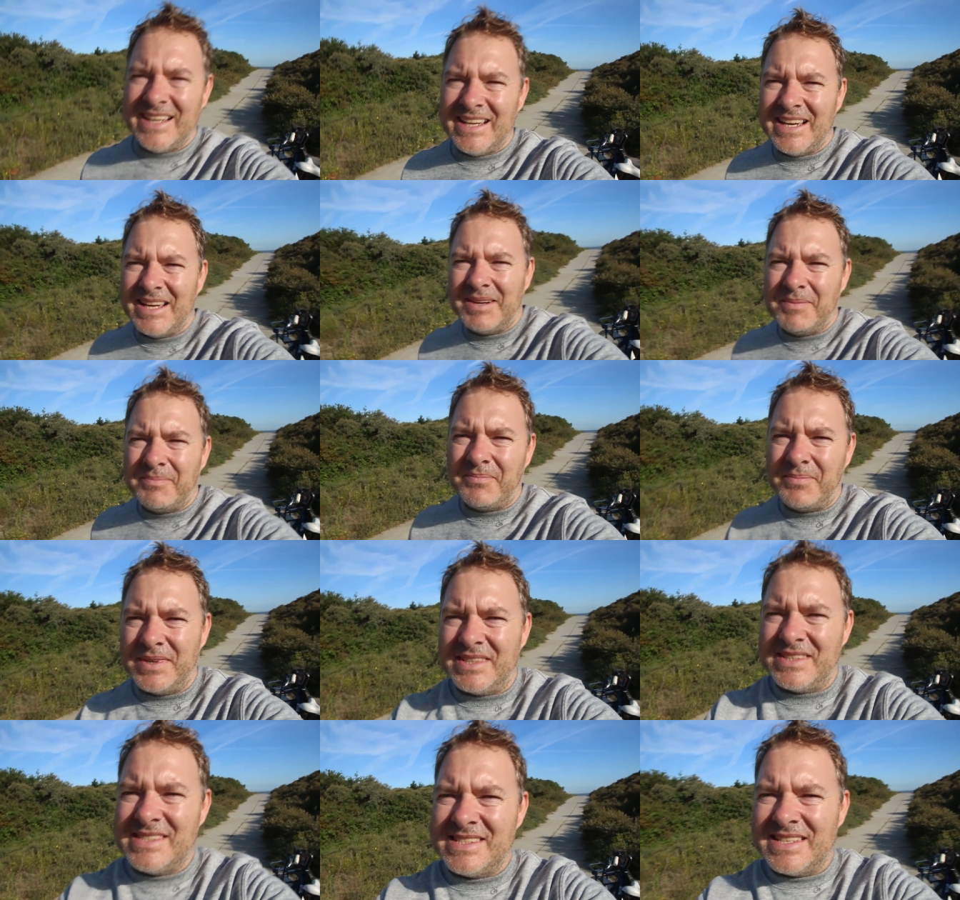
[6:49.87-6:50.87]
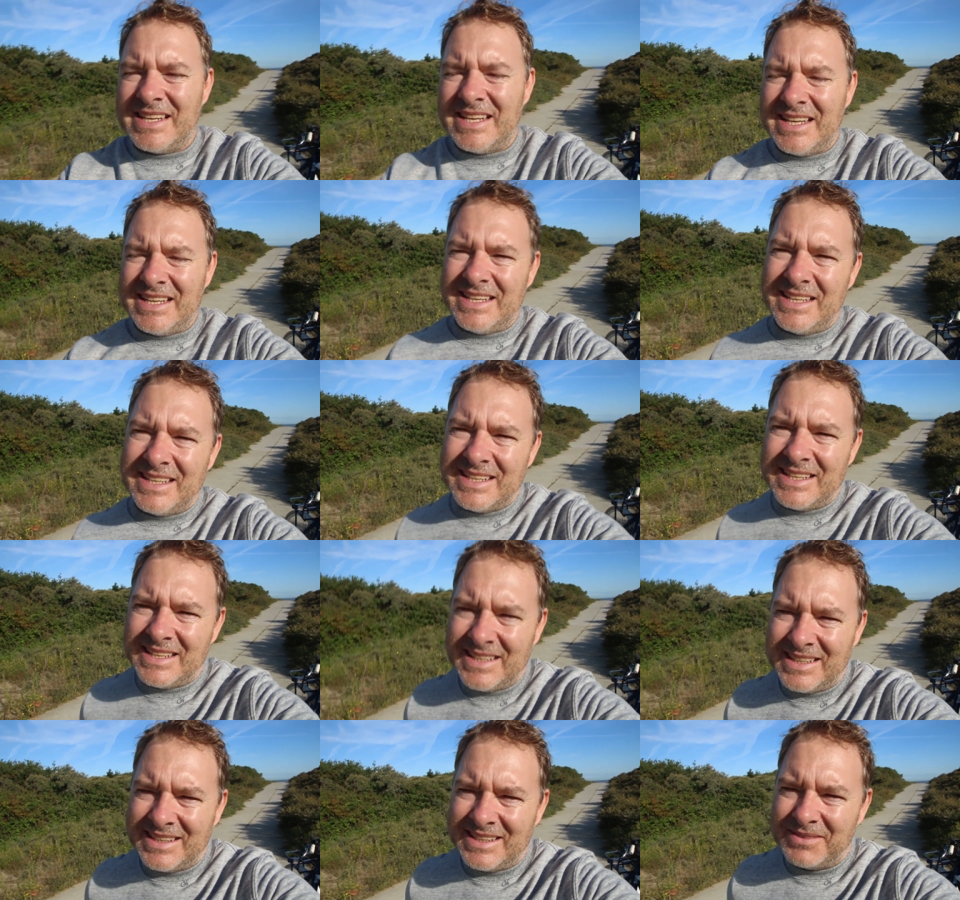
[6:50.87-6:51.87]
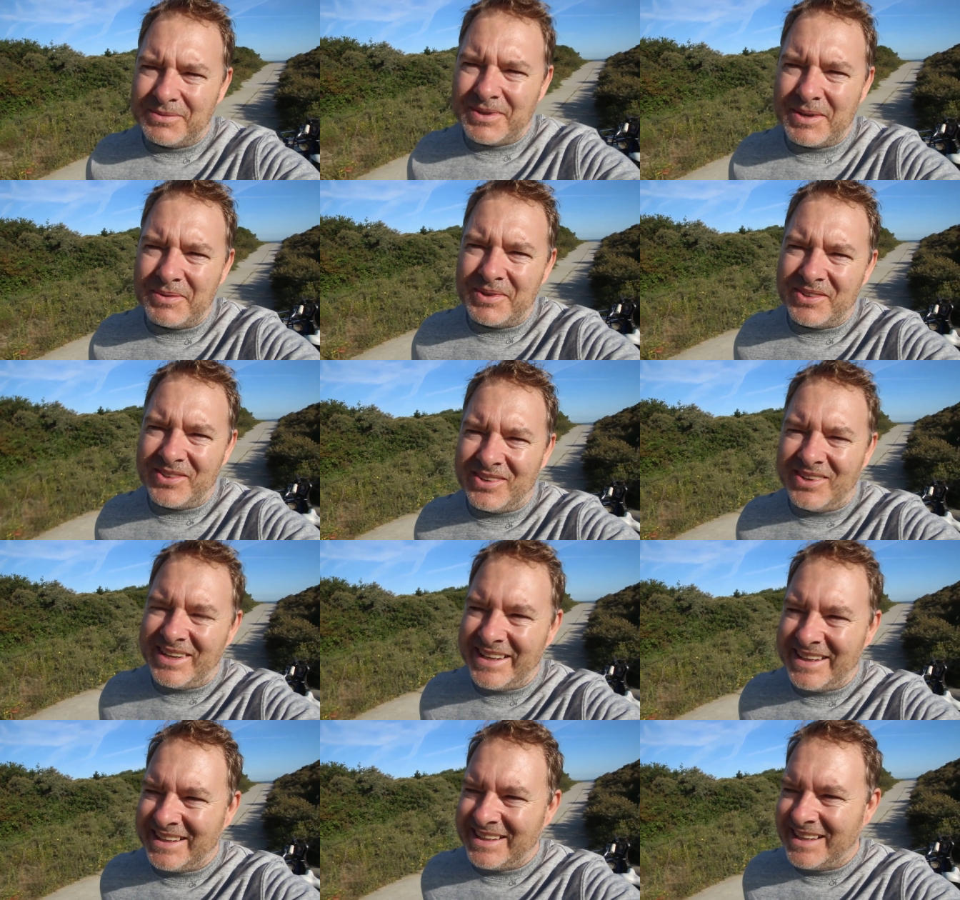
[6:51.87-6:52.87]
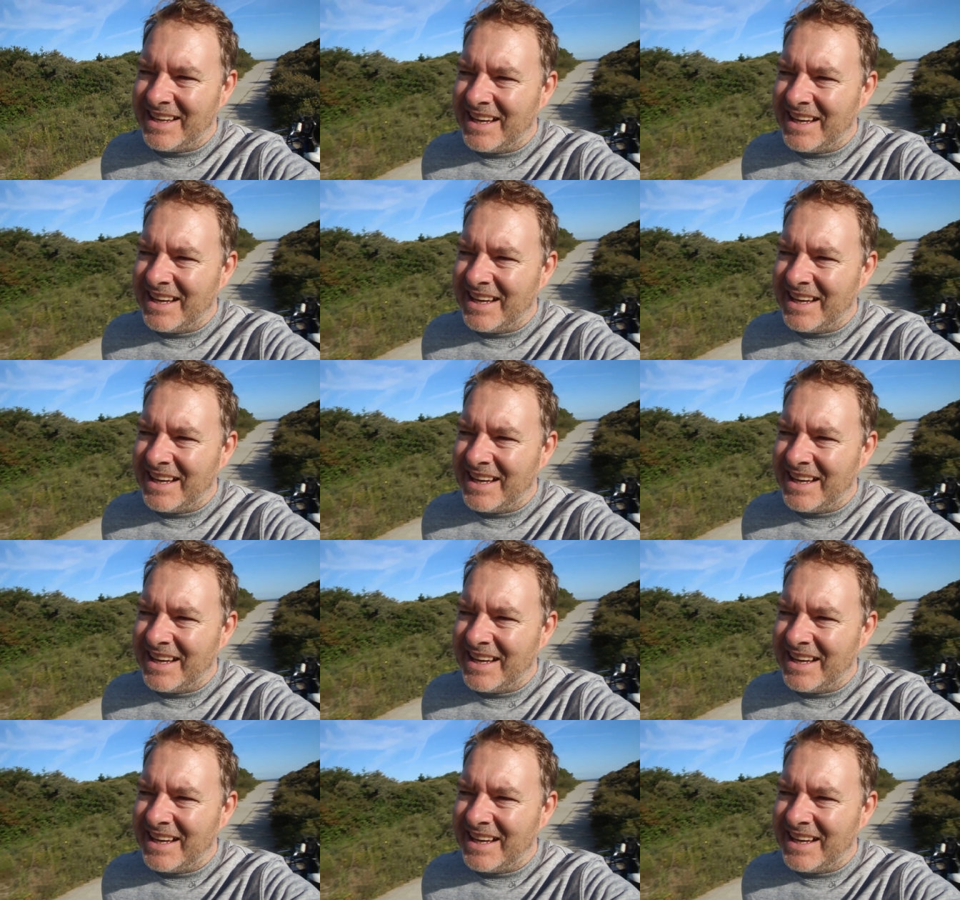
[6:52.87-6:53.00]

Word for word: Um, but uh, where was I?